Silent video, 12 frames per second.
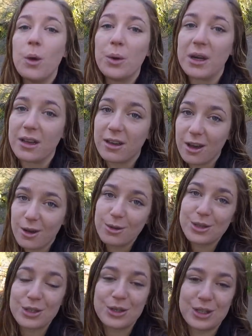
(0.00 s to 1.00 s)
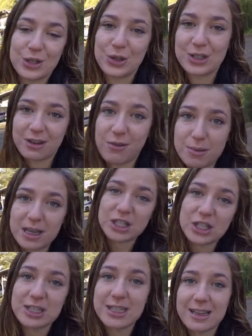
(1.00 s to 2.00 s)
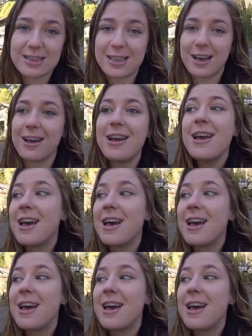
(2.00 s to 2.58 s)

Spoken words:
We're going to go to the Tourist Information Centre